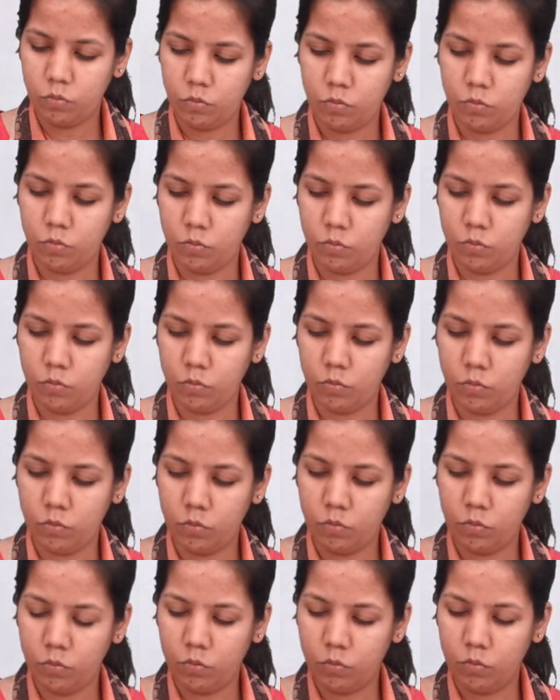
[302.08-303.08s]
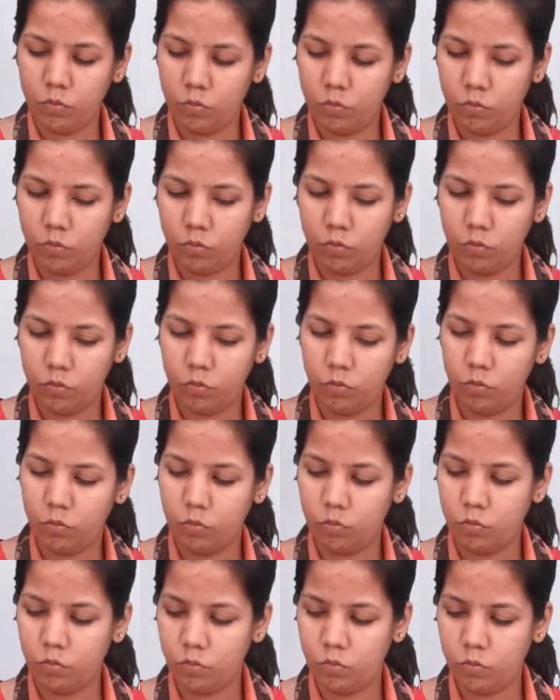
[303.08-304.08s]

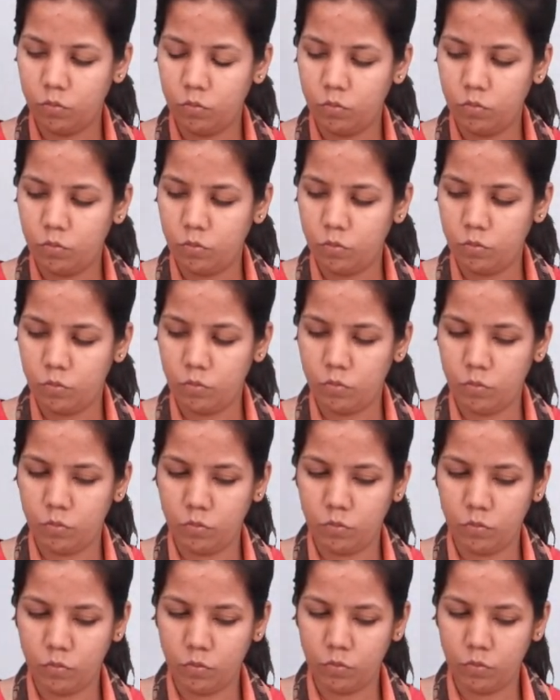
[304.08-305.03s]
No one is speaking in this clip.